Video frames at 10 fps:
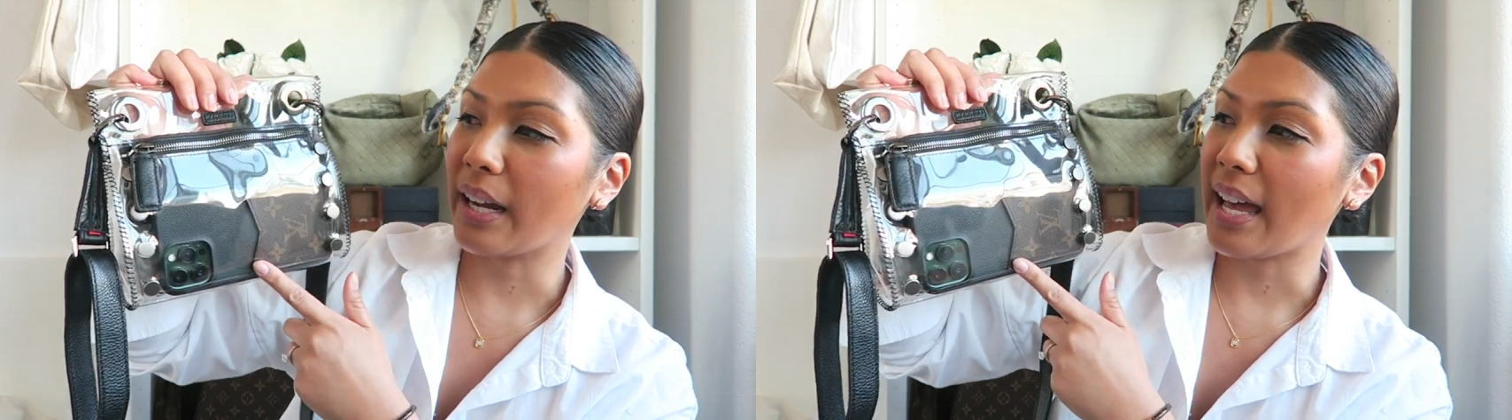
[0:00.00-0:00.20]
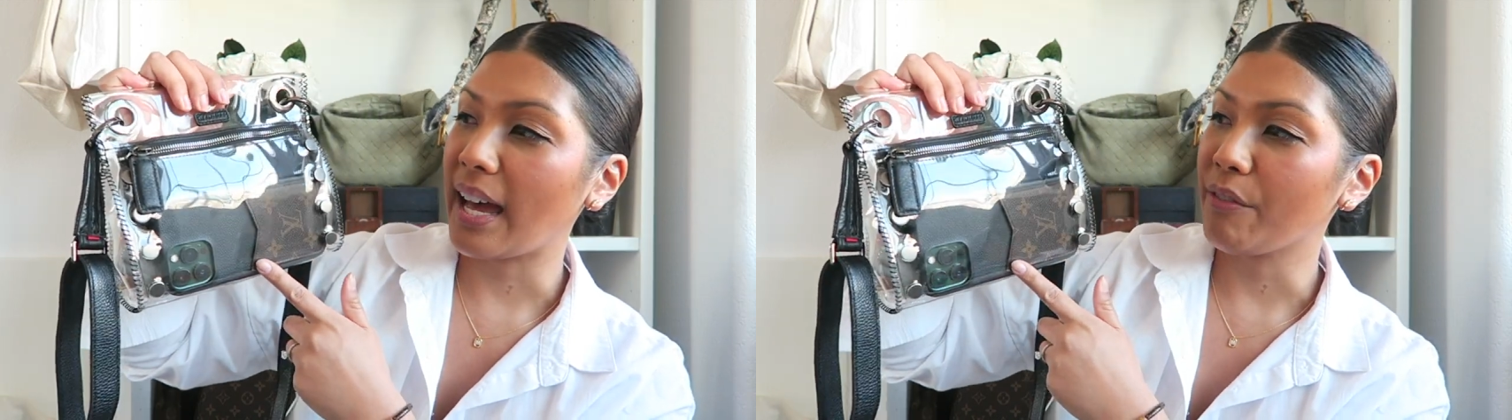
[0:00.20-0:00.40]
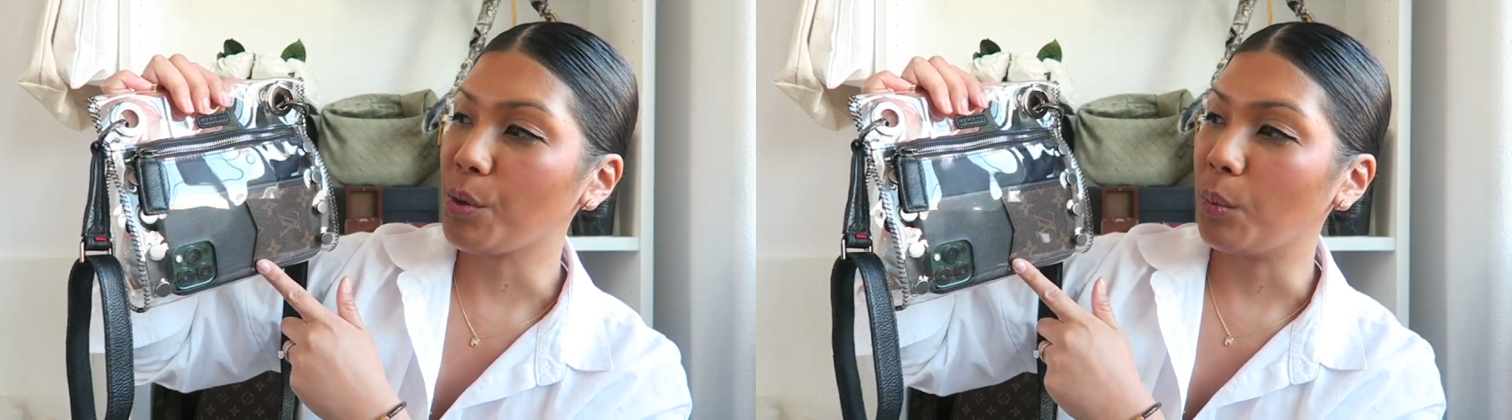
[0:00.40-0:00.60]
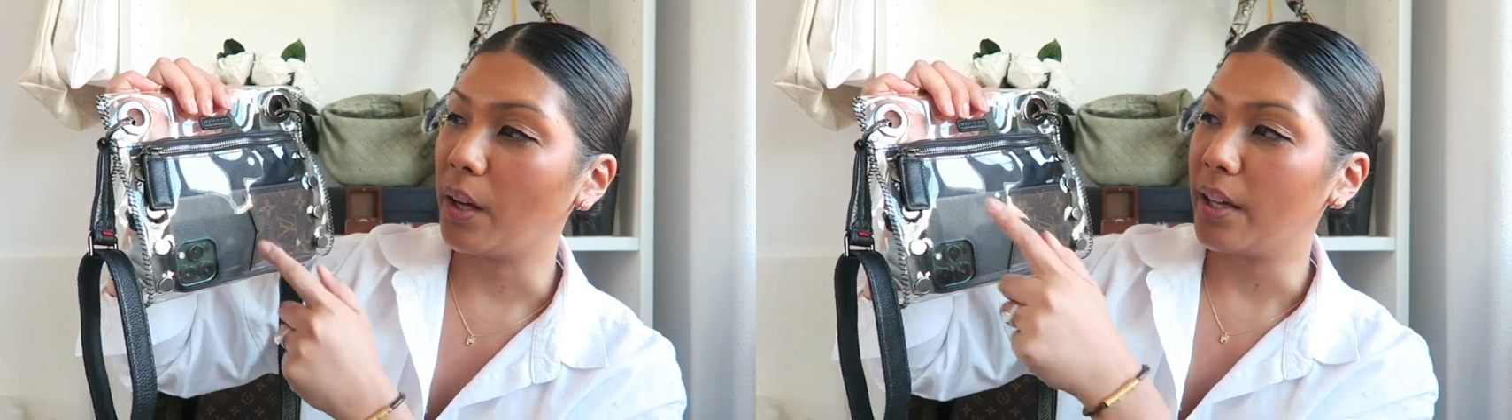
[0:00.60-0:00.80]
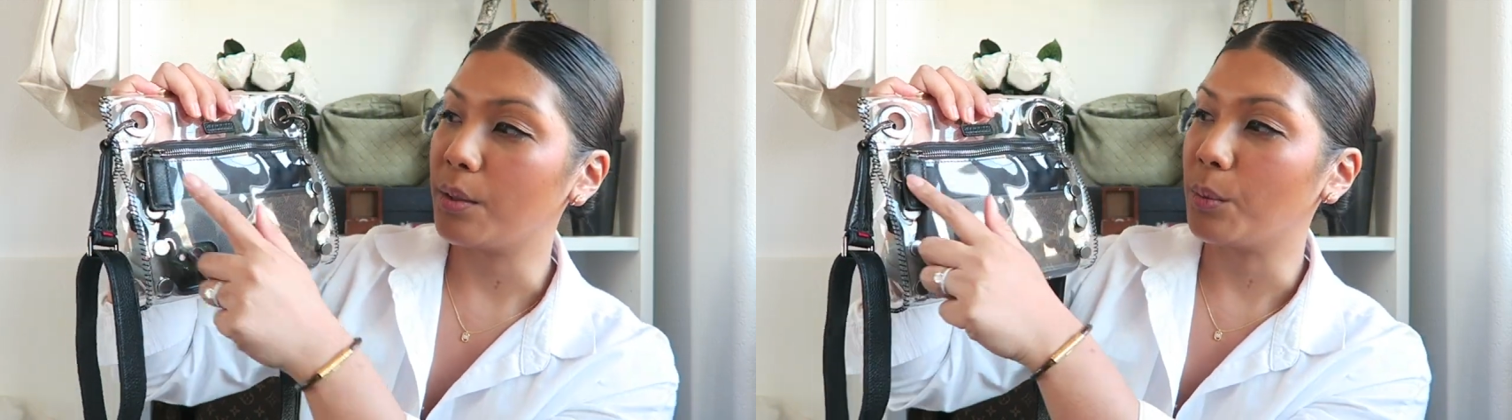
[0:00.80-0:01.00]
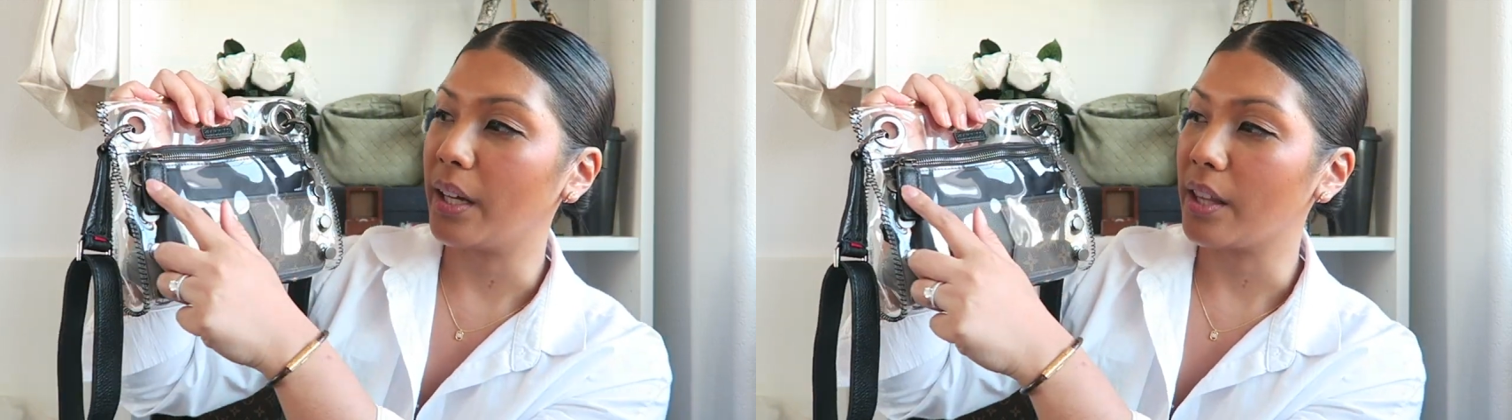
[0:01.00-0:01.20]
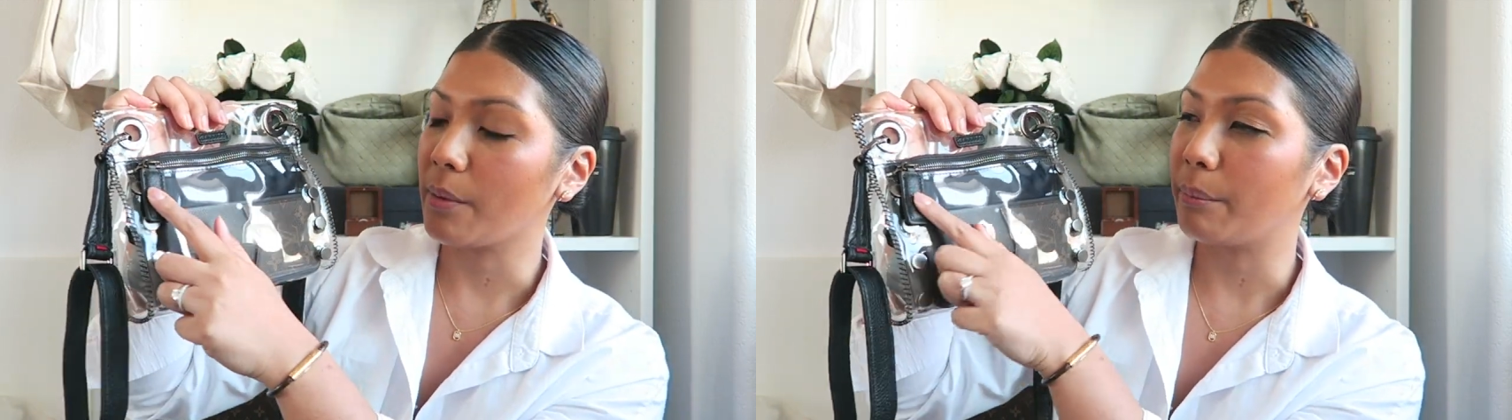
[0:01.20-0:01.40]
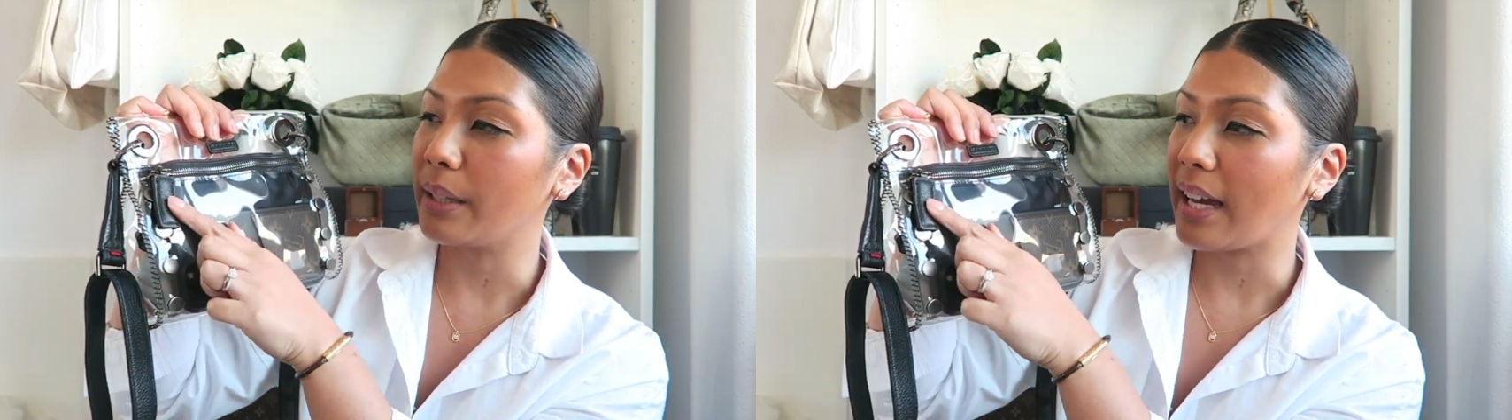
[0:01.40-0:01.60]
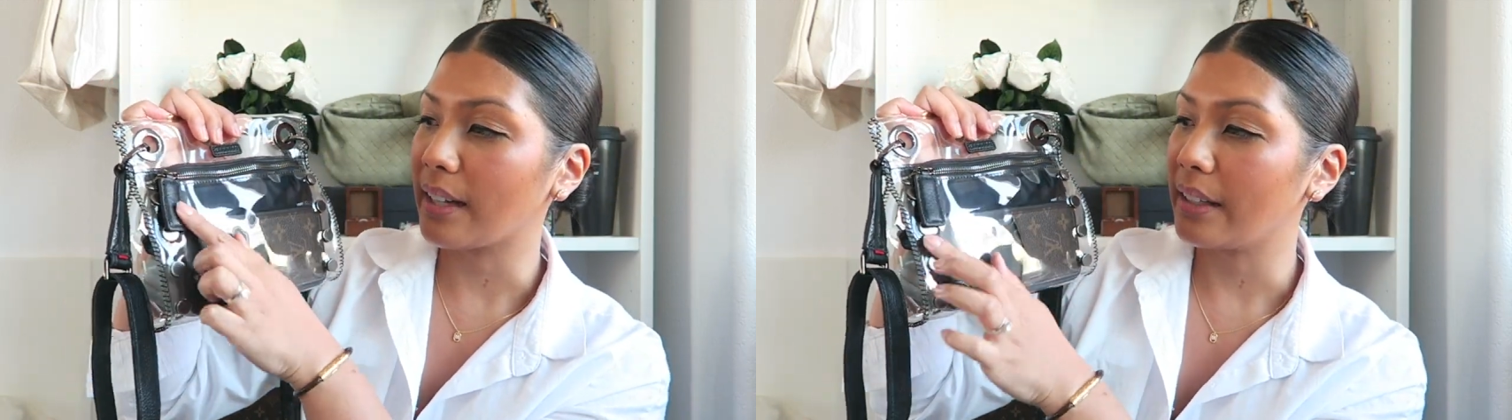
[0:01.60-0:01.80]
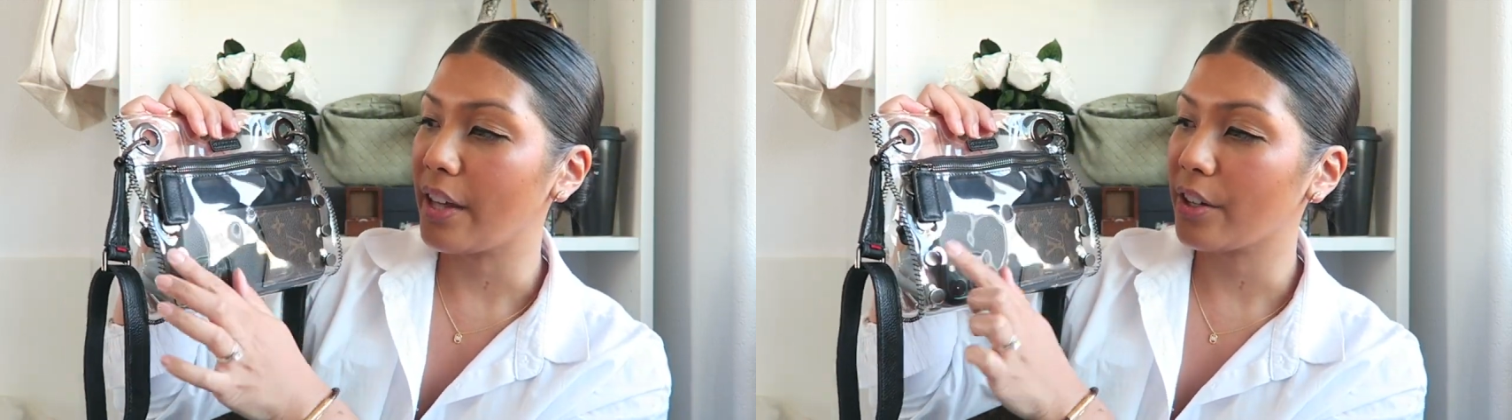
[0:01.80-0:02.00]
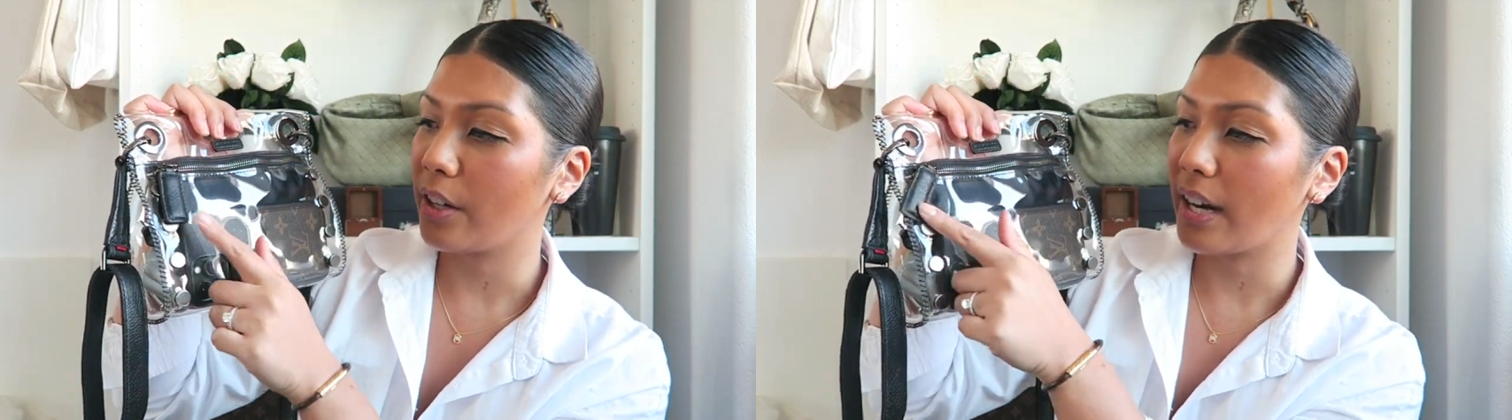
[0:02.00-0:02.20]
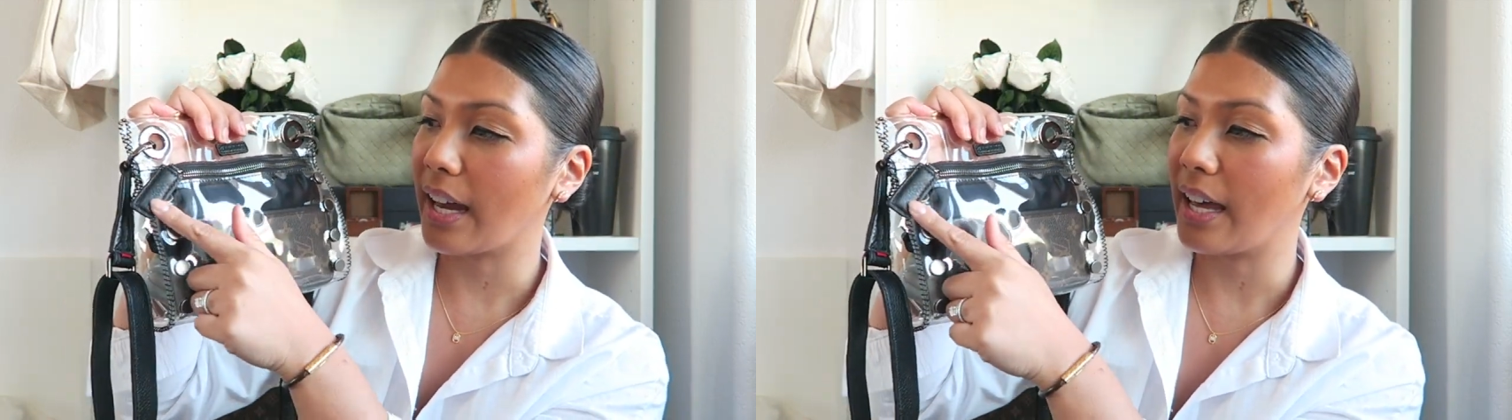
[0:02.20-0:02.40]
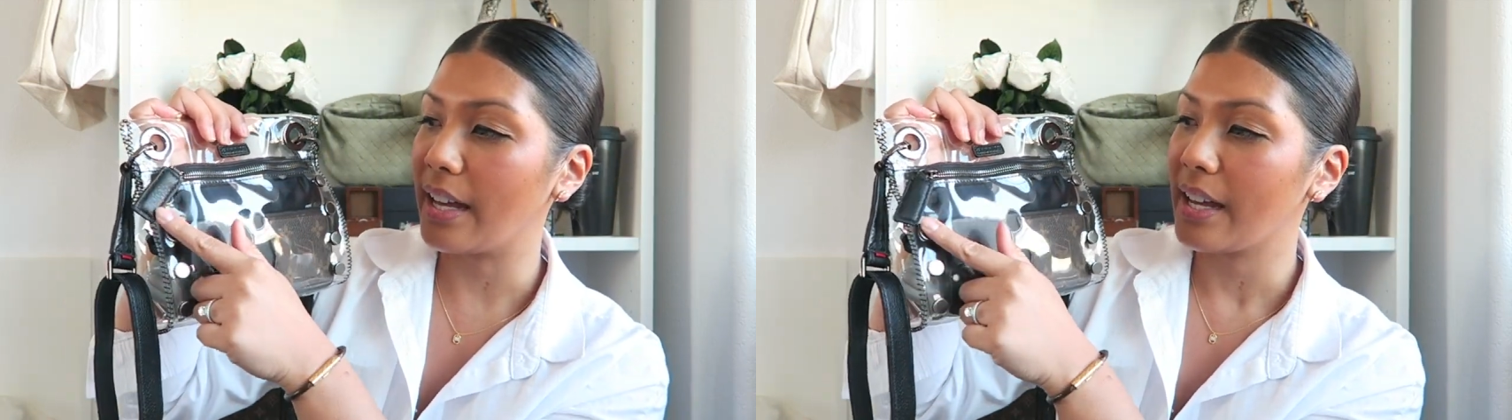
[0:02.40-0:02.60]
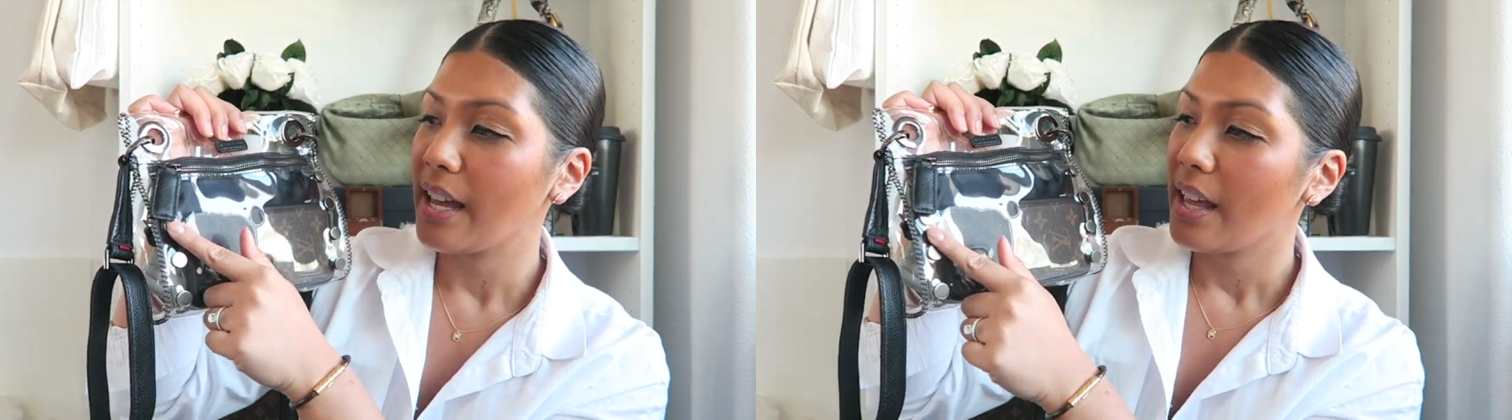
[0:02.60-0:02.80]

I have the one with black leather and